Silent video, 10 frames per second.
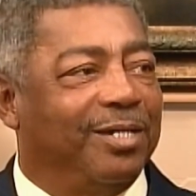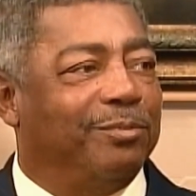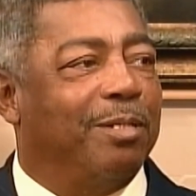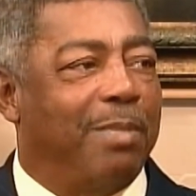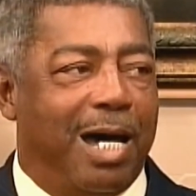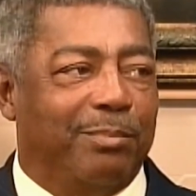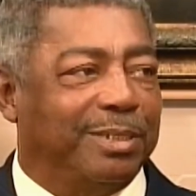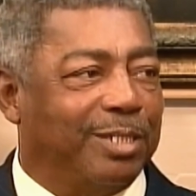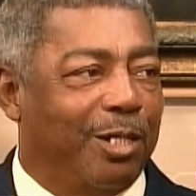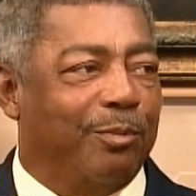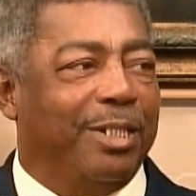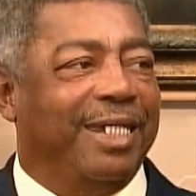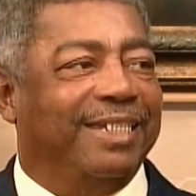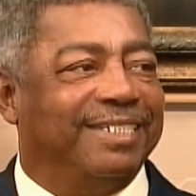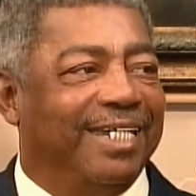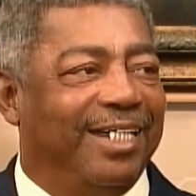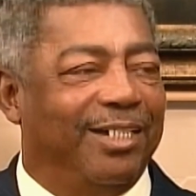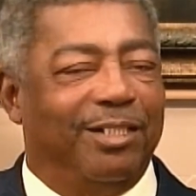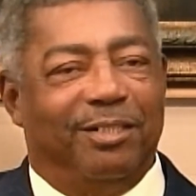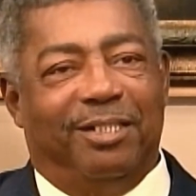the mom was always.
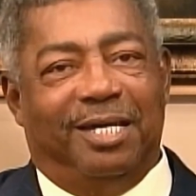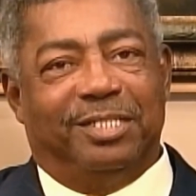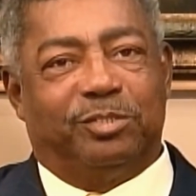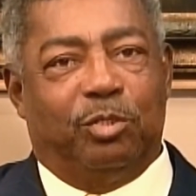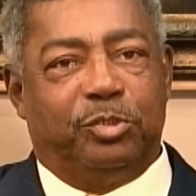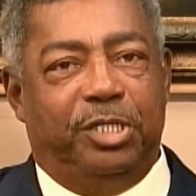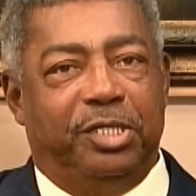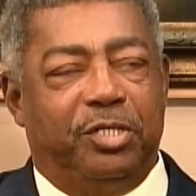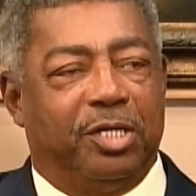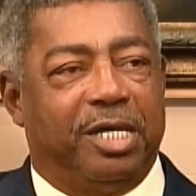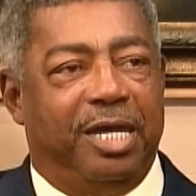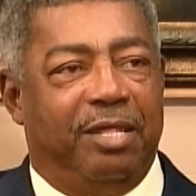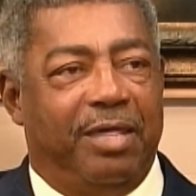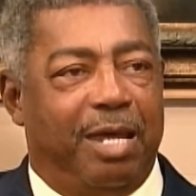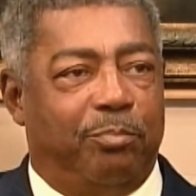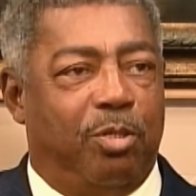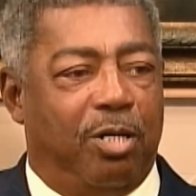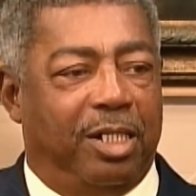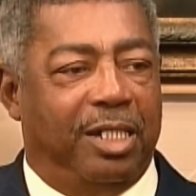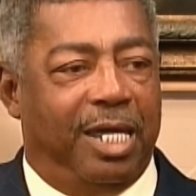So she took care of that
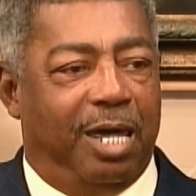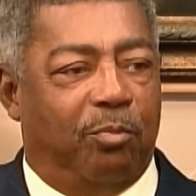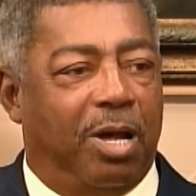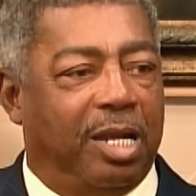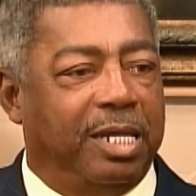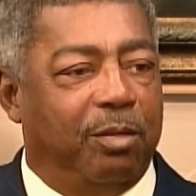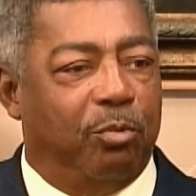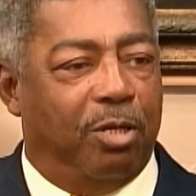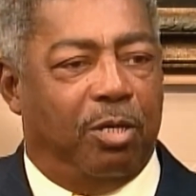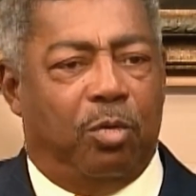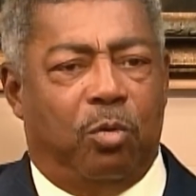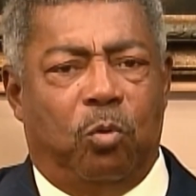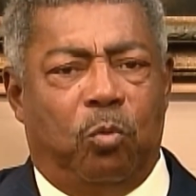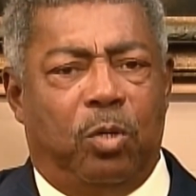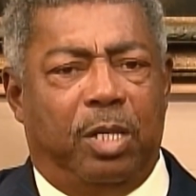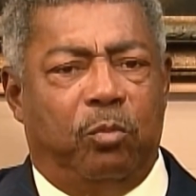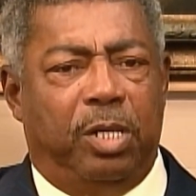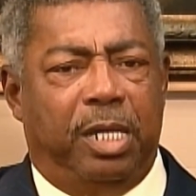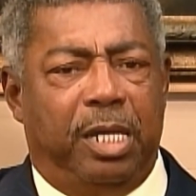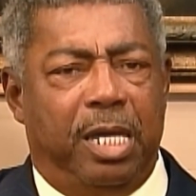part while he worked. When
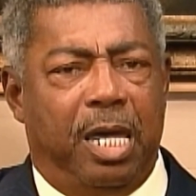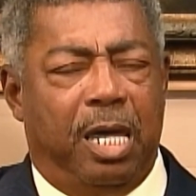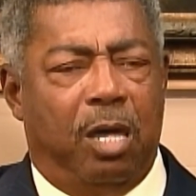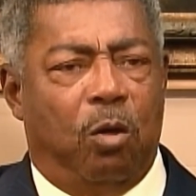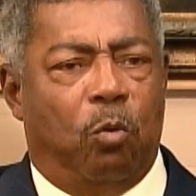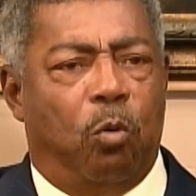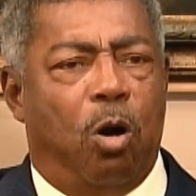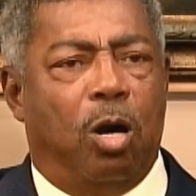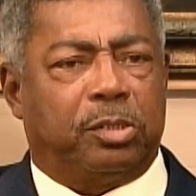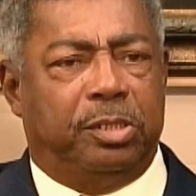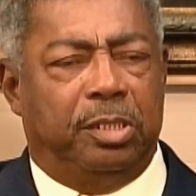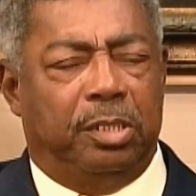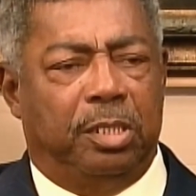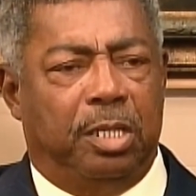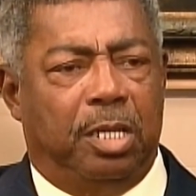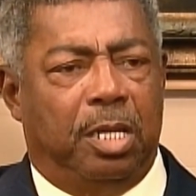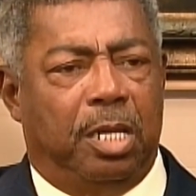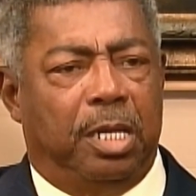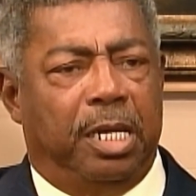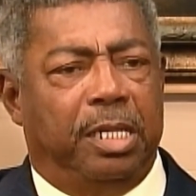we walked
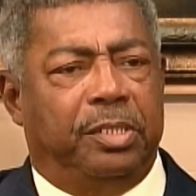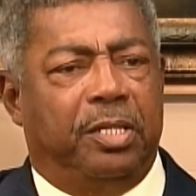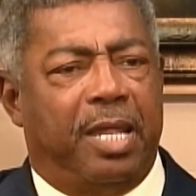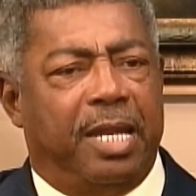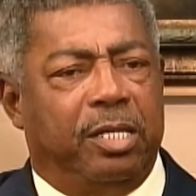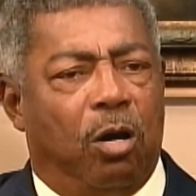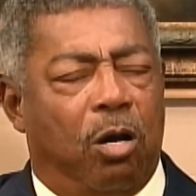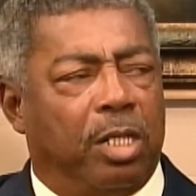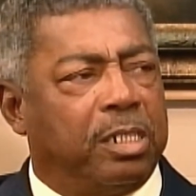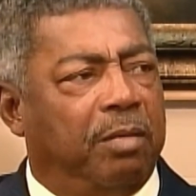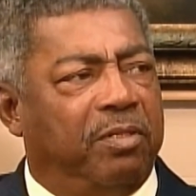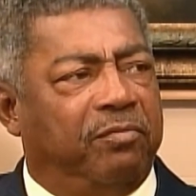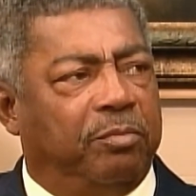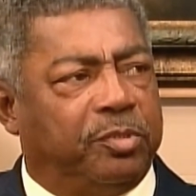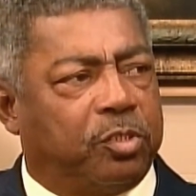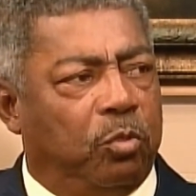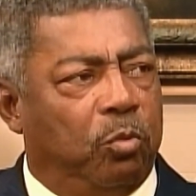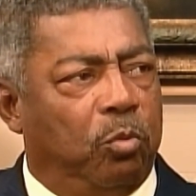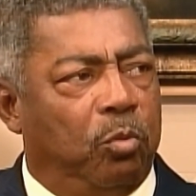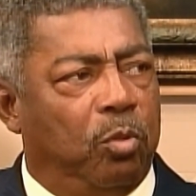into that yard coming from
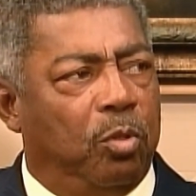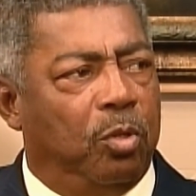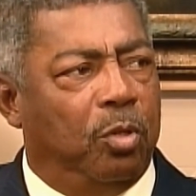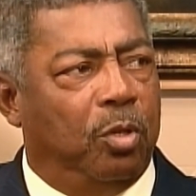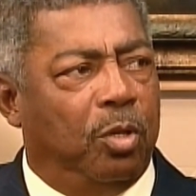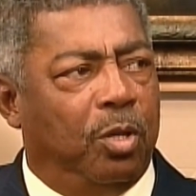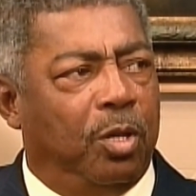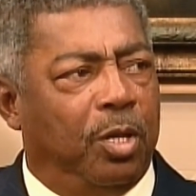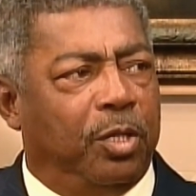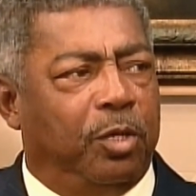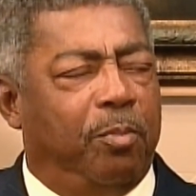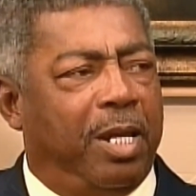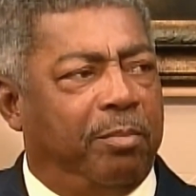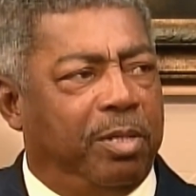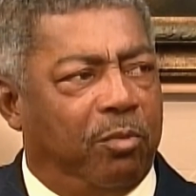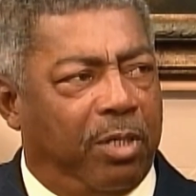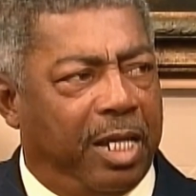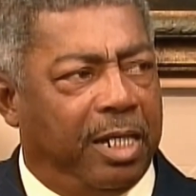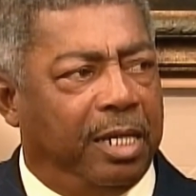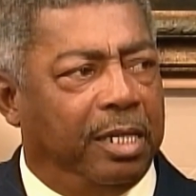school, you better be
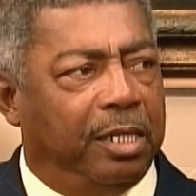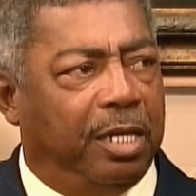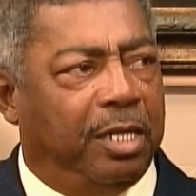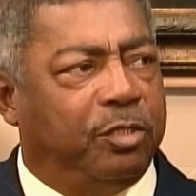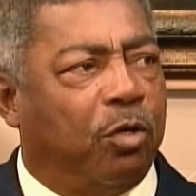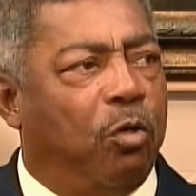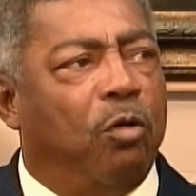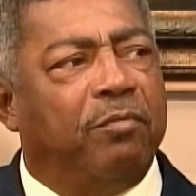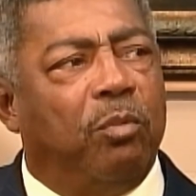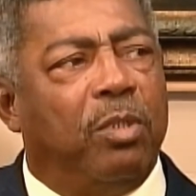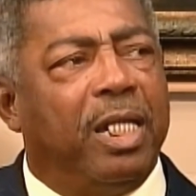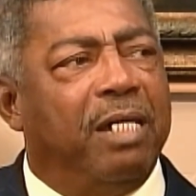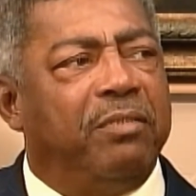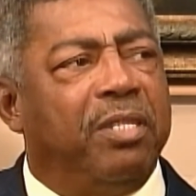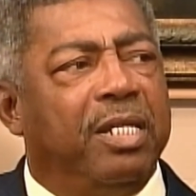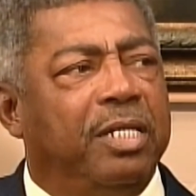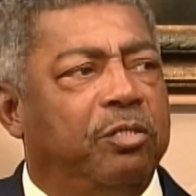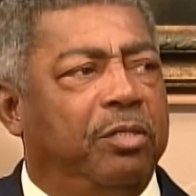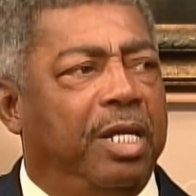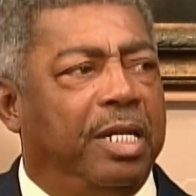ready to go over everything that
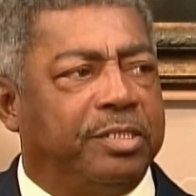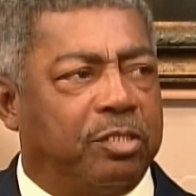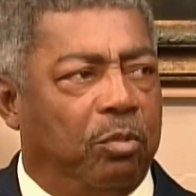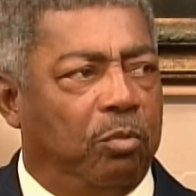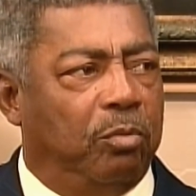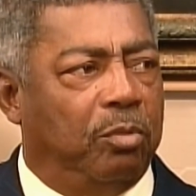you did at school.